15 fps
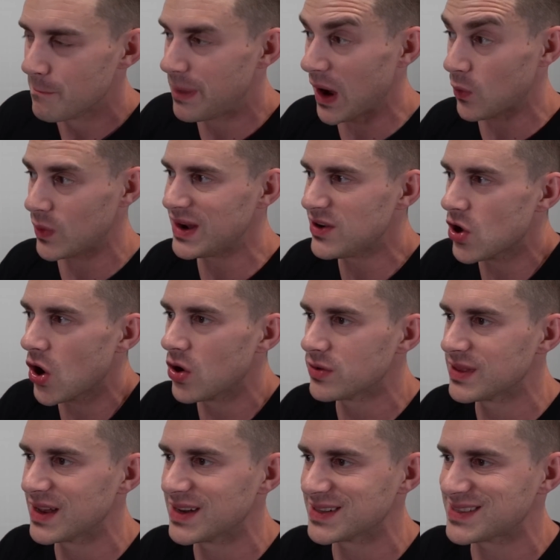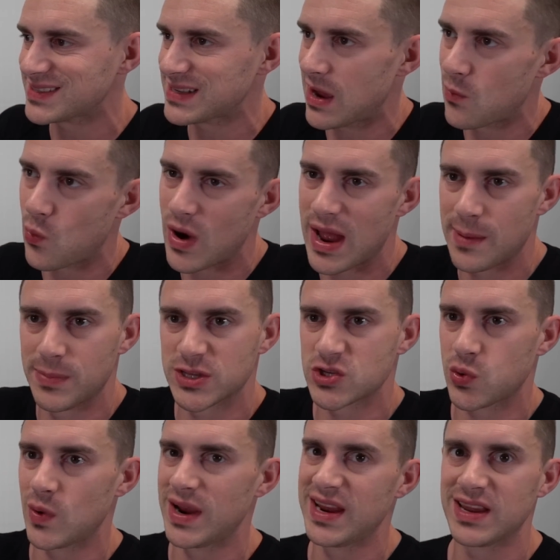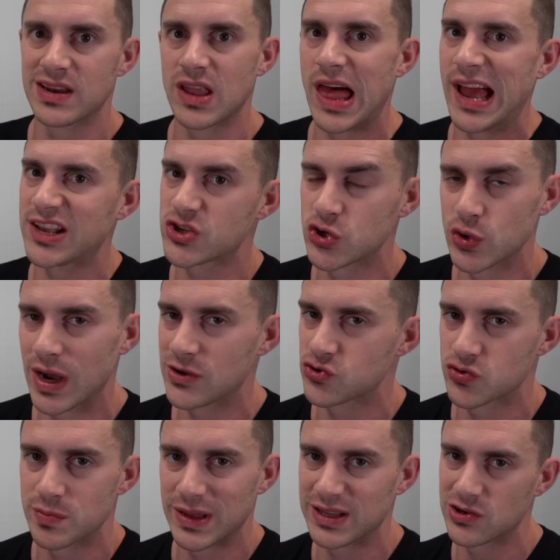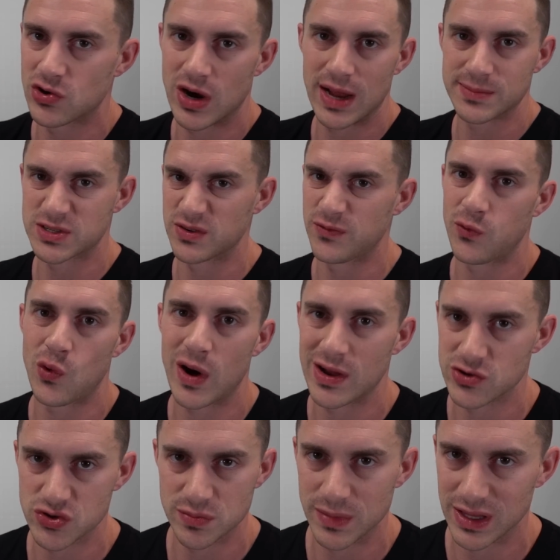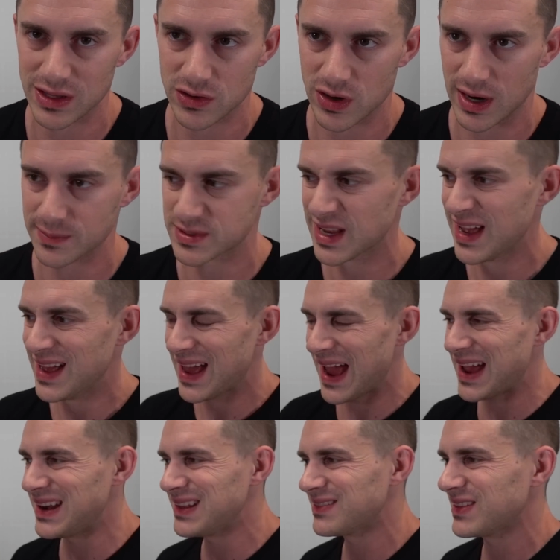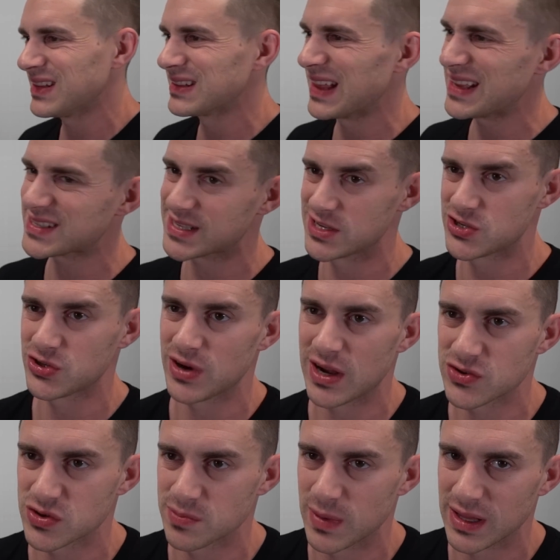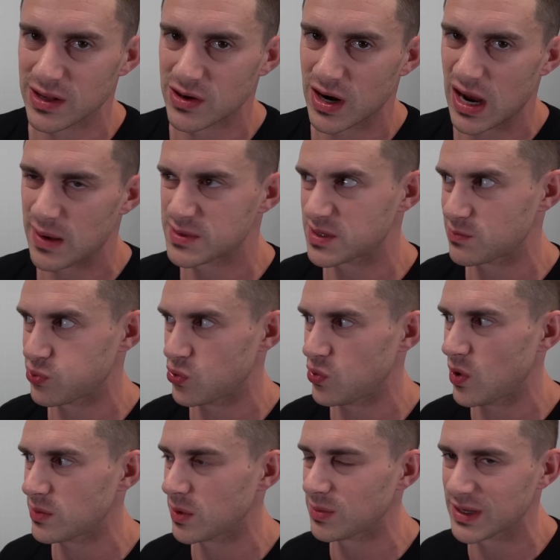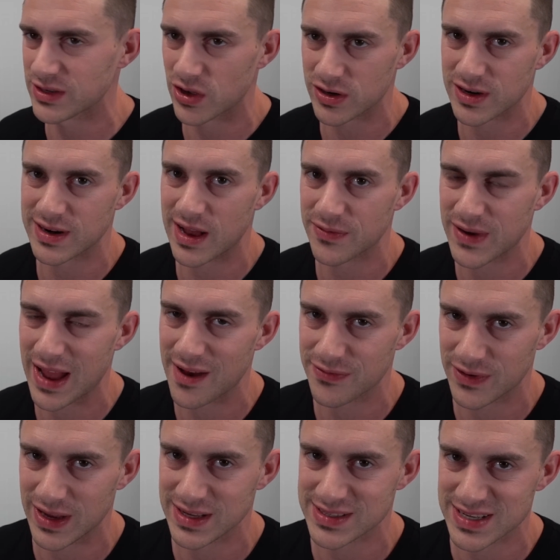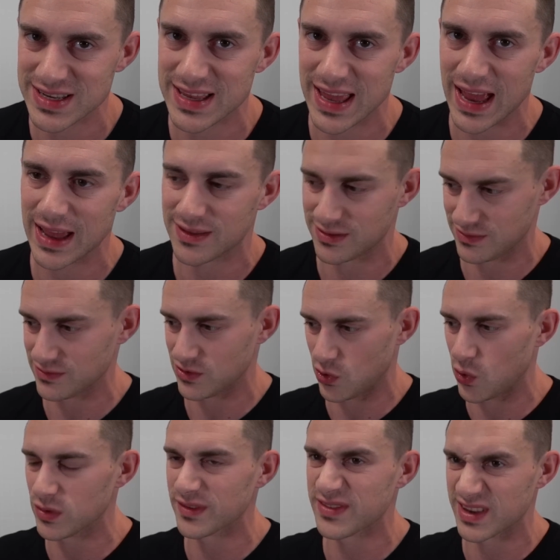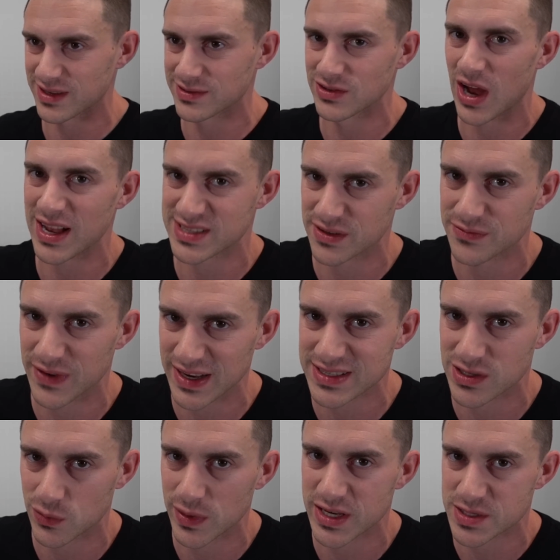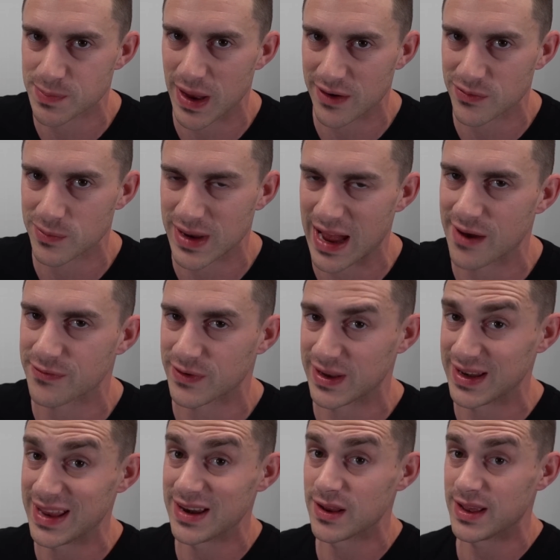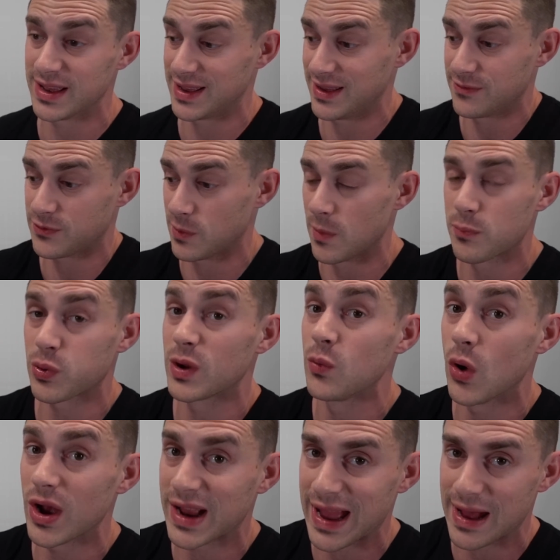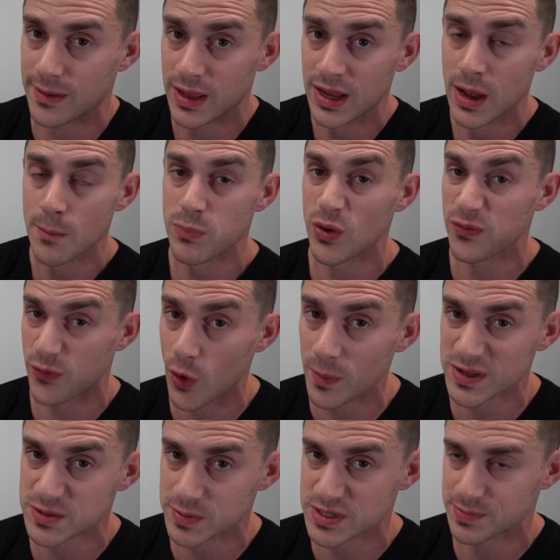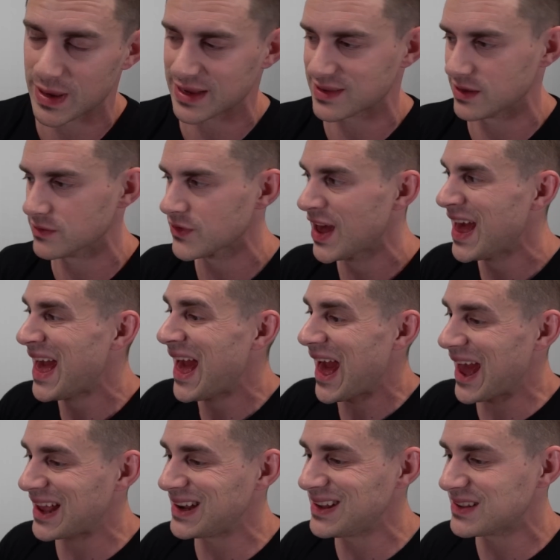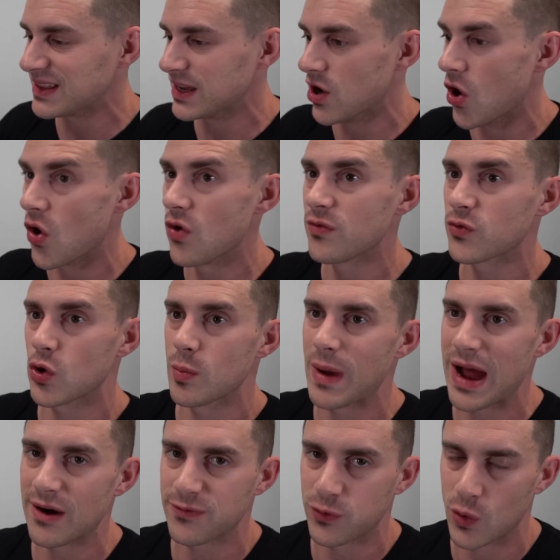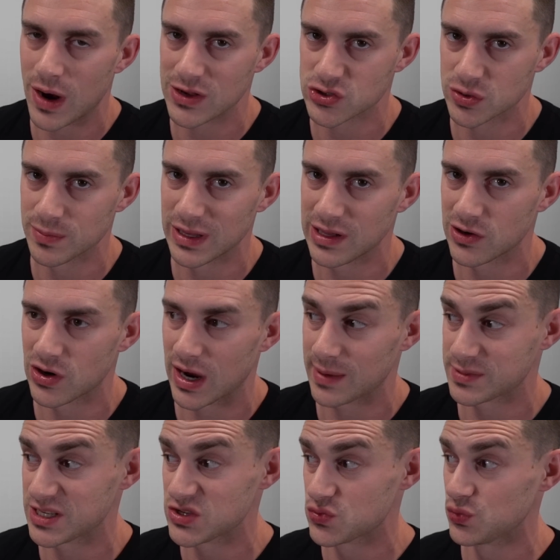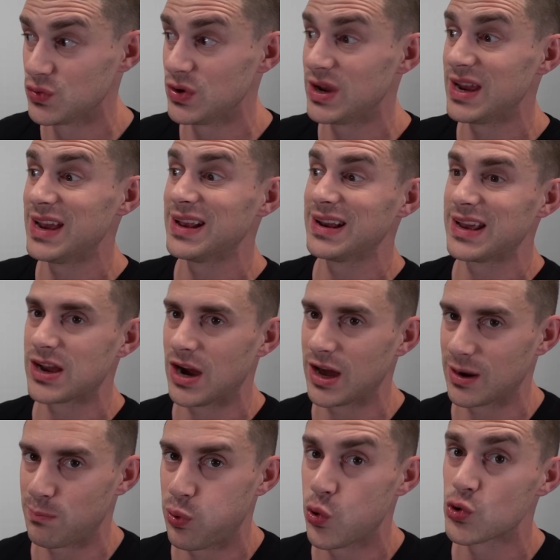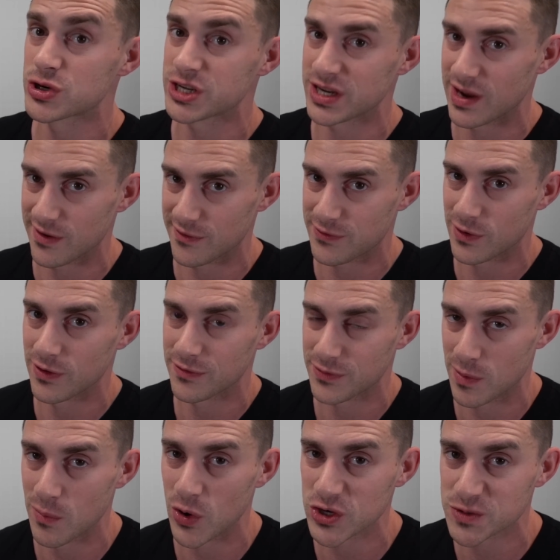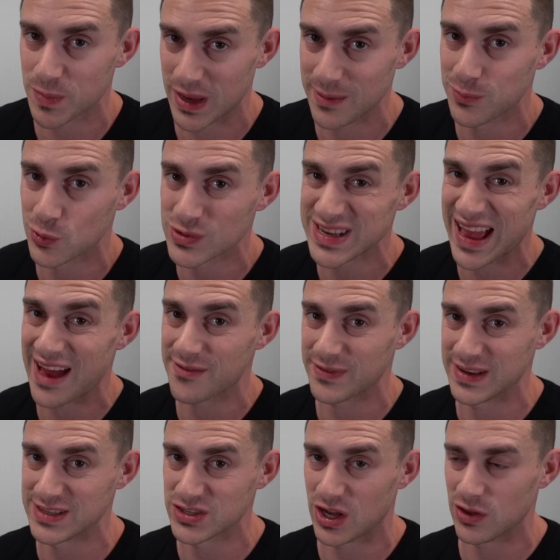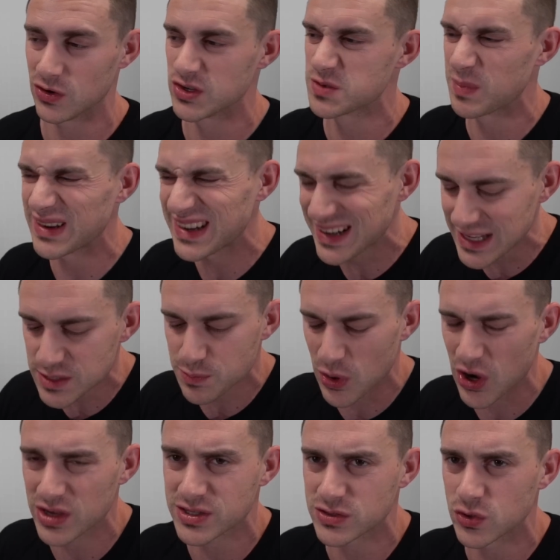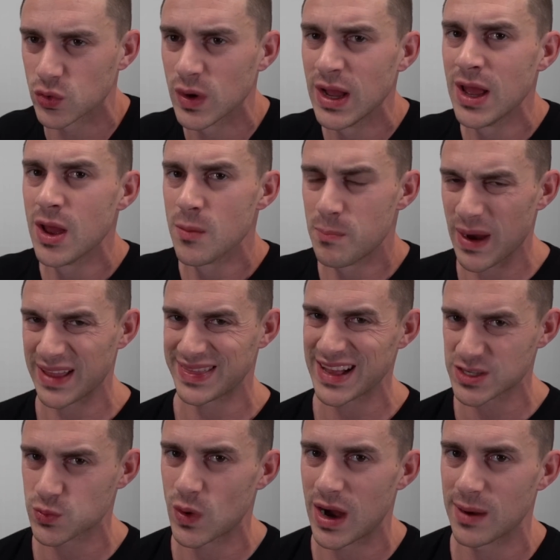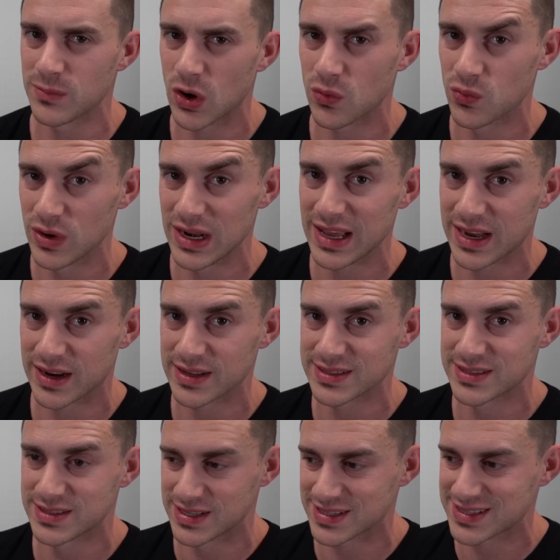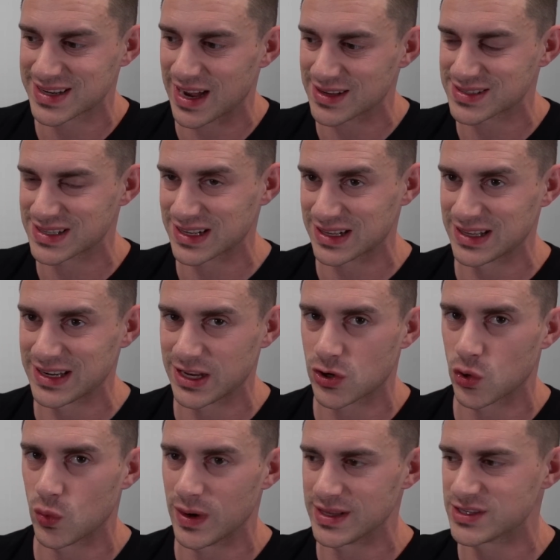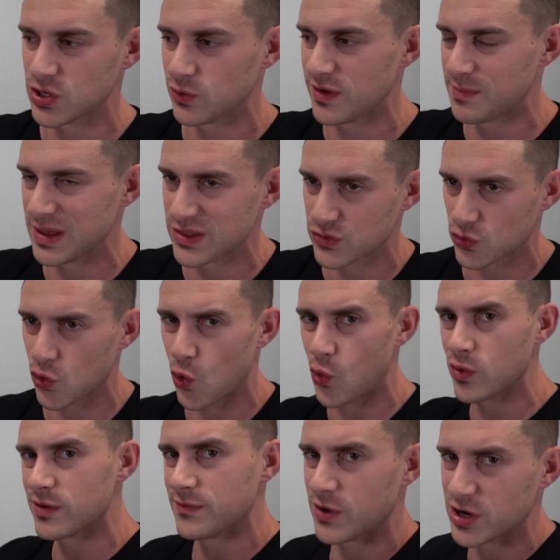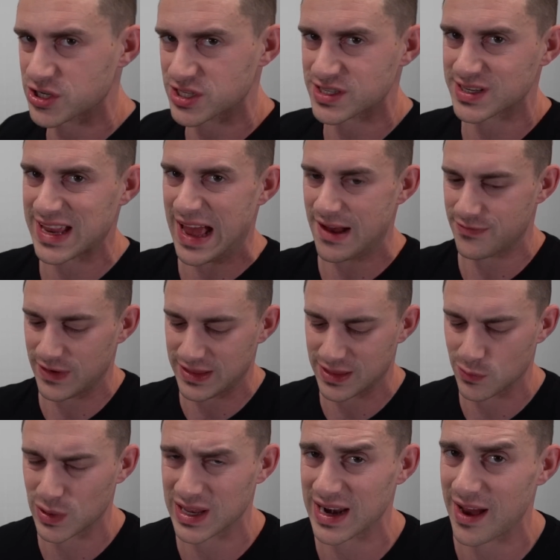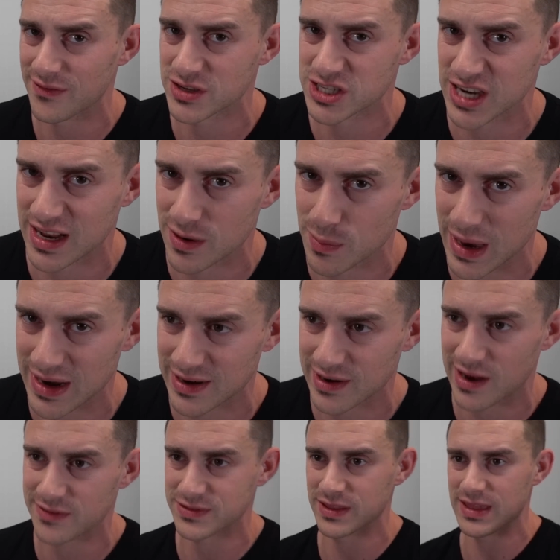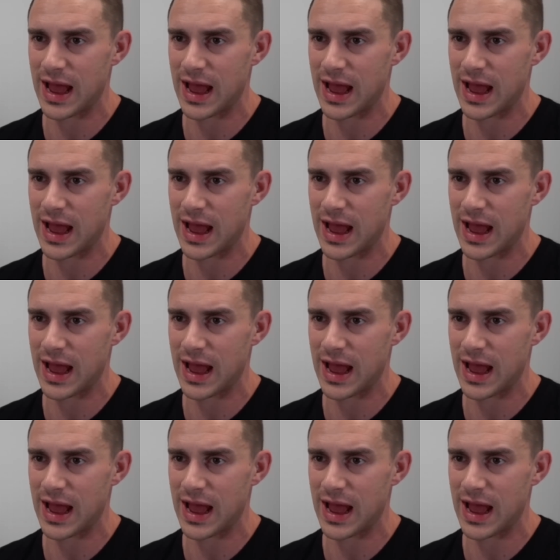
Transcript: But we know that it's somewhere between like 200 milligrams to 400 milligrams. Anything less than 200 milligrams, probably not enough caffeine to get all of the nice effects that we expect from caffeine from a pre-workout performance perspective. Anything over about 400 milligrams is really kind of pushing it for most people's caffeine tolerance. But it is personal, but that's why I'm not really going to discuss the clinical until we've been through all the versions of caffeine, then we can have a chat about it after